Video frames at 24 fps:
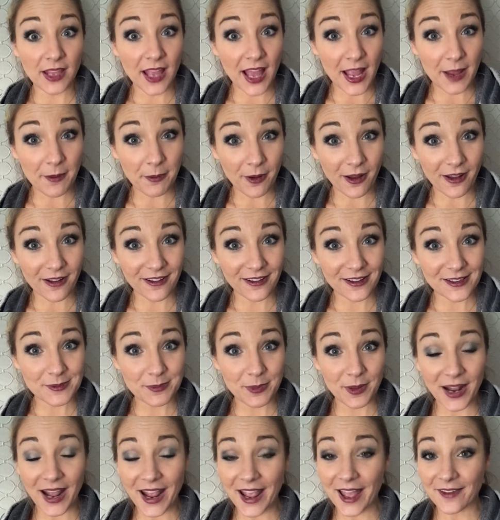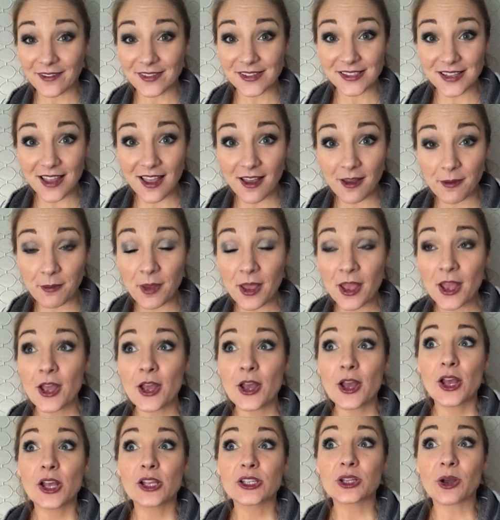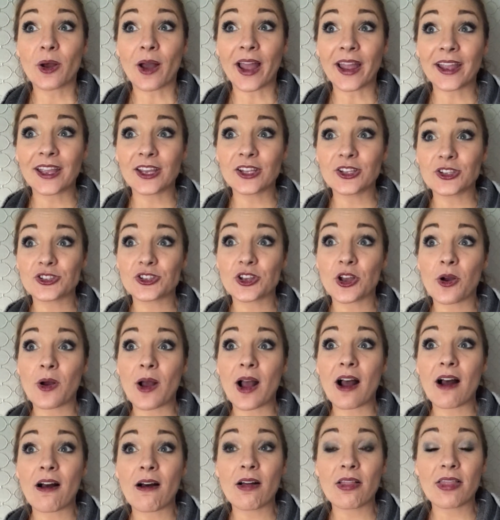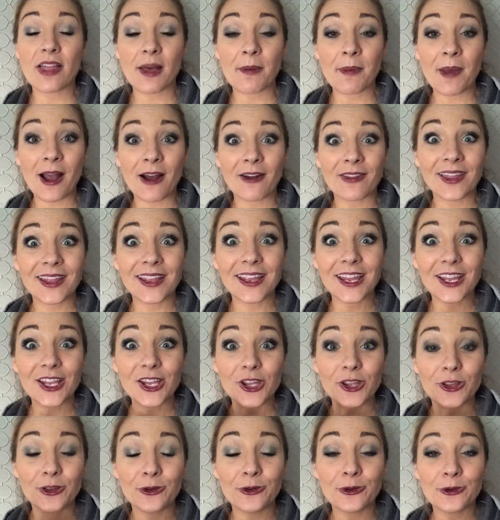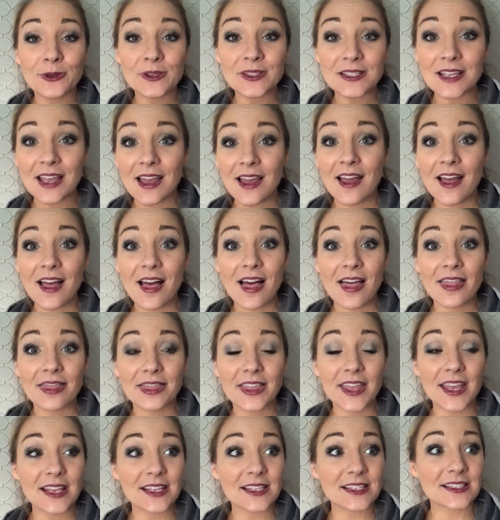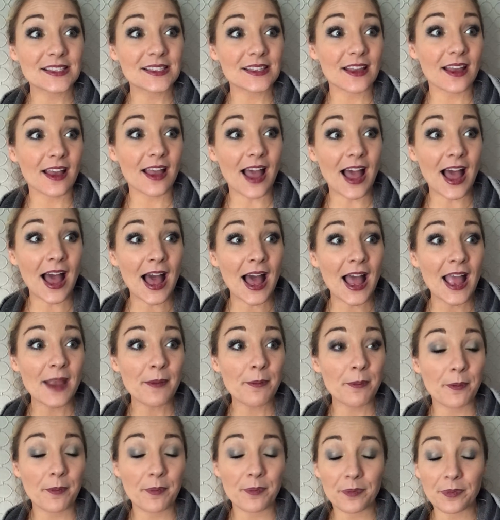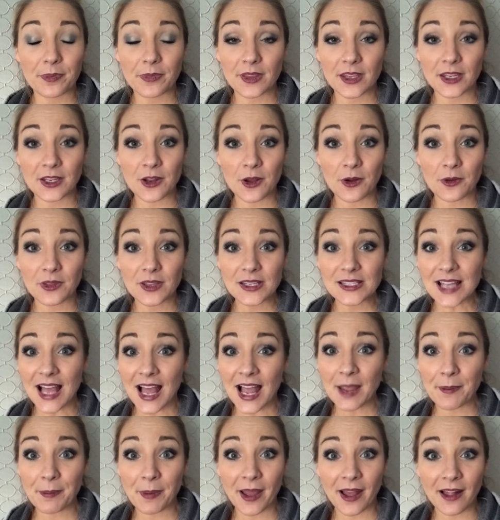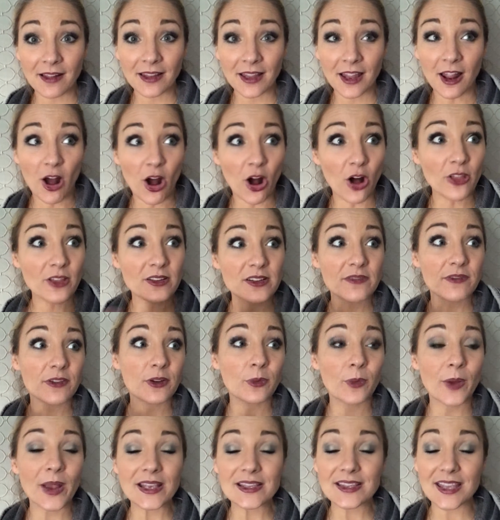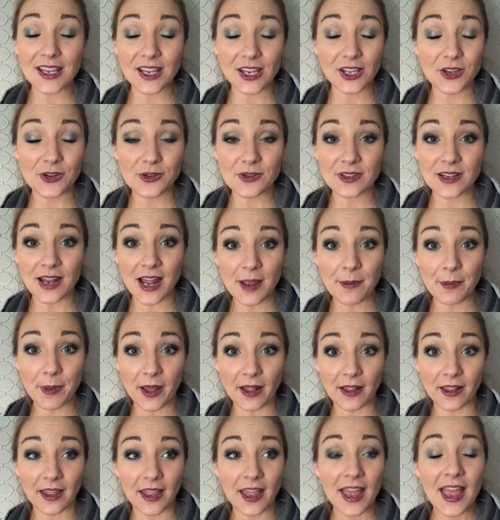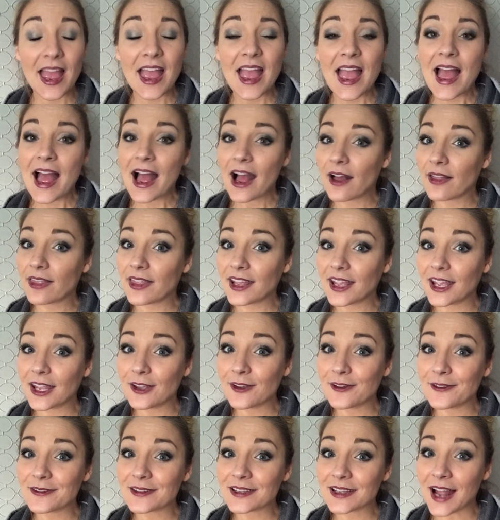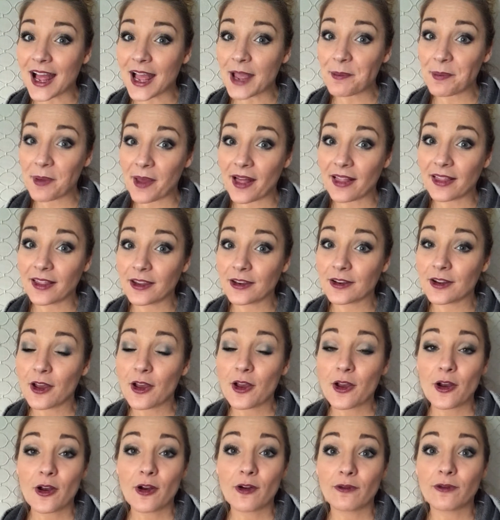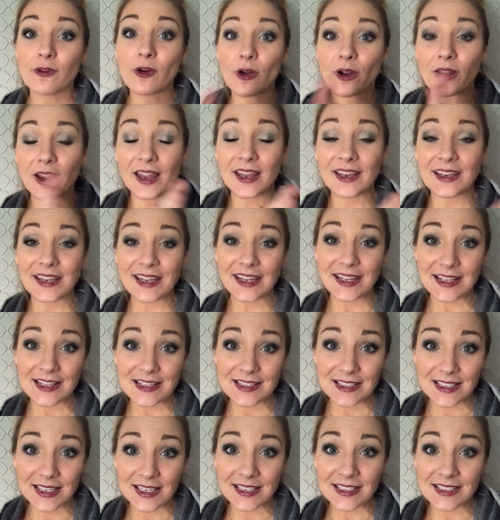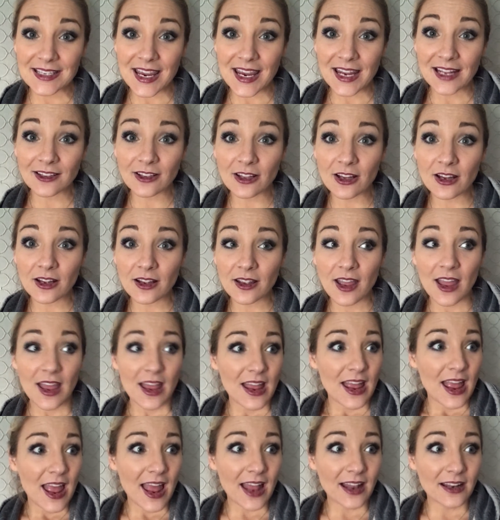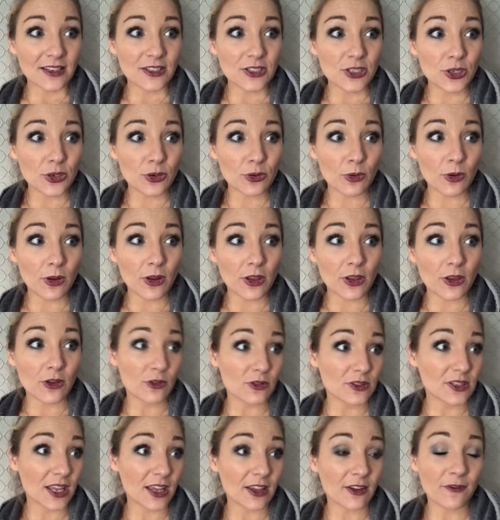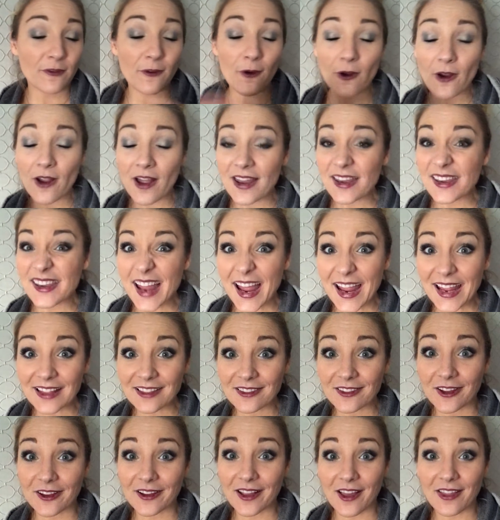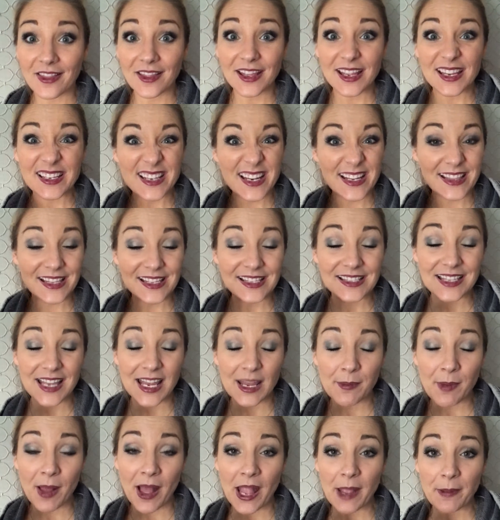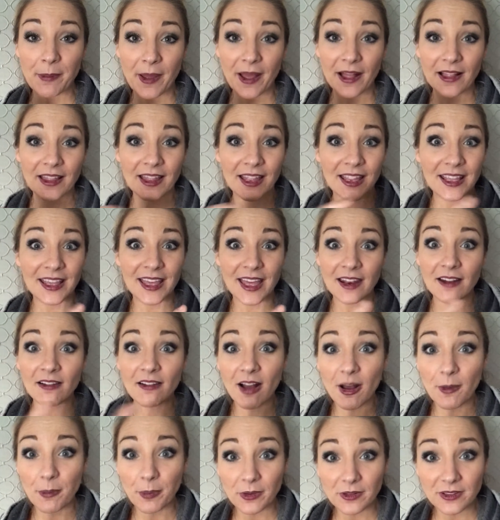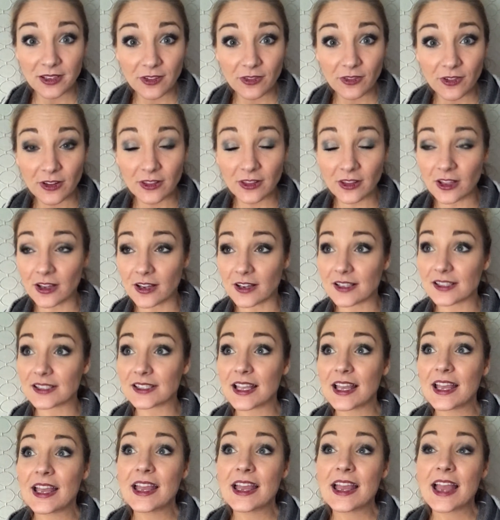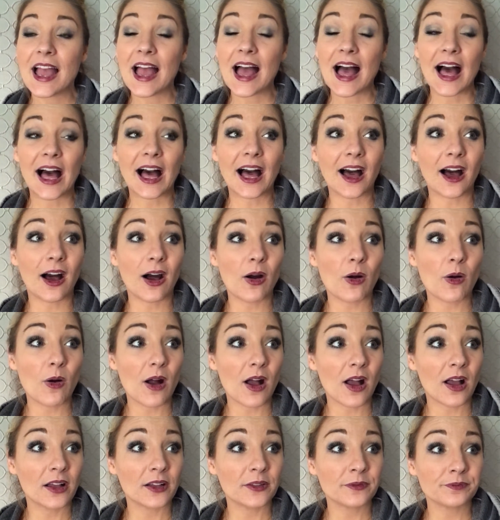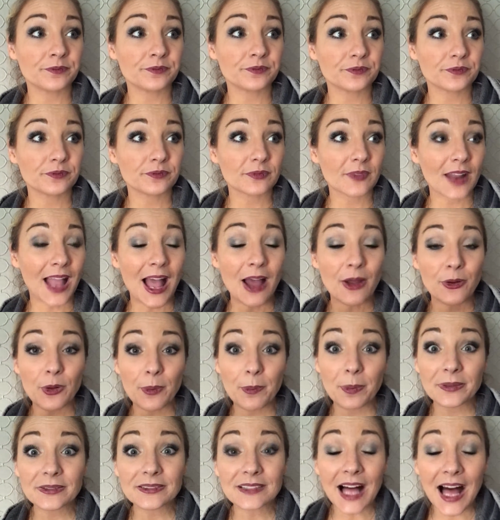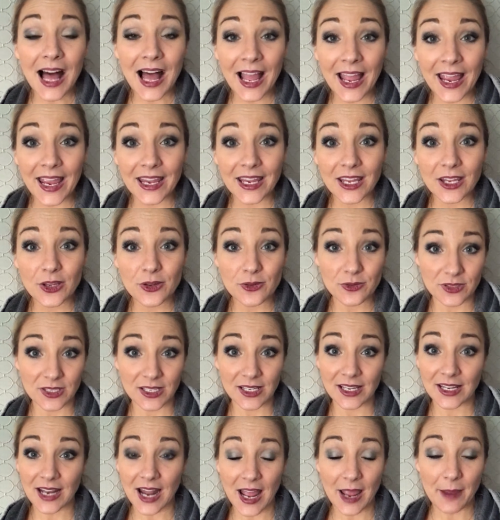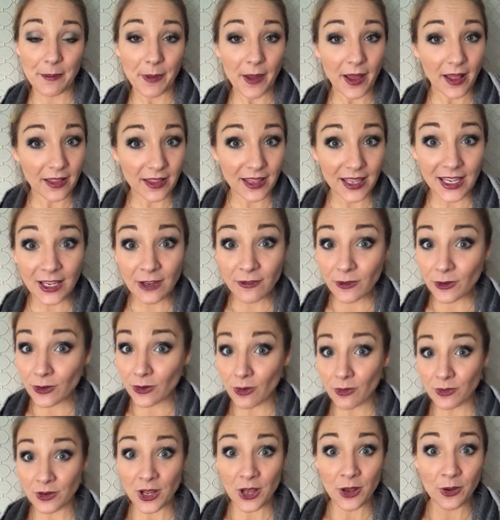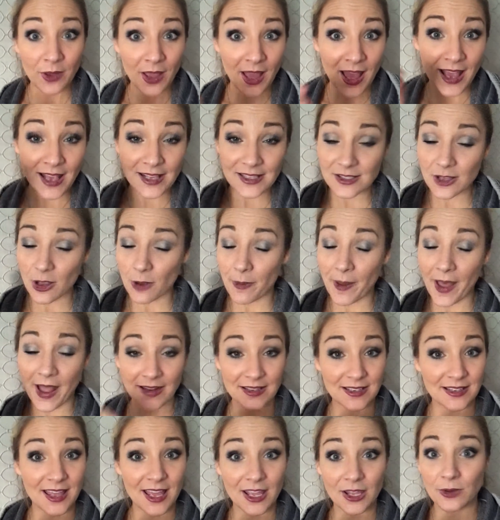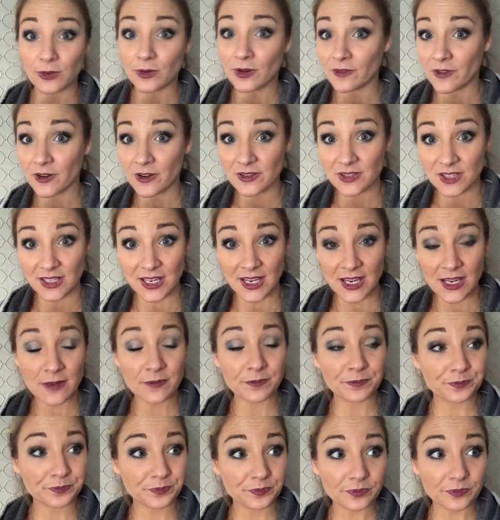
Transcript: the eye products, but I have some, so I can show how they can use this eye palette, all the different ways they could use an eye palette, how they can use an eye palette for an easy day look and to use it for a night look, how they can take the same eye palette and get a couple different looks, how to apply using an eye palette. If you don't know, guys, go back to that university.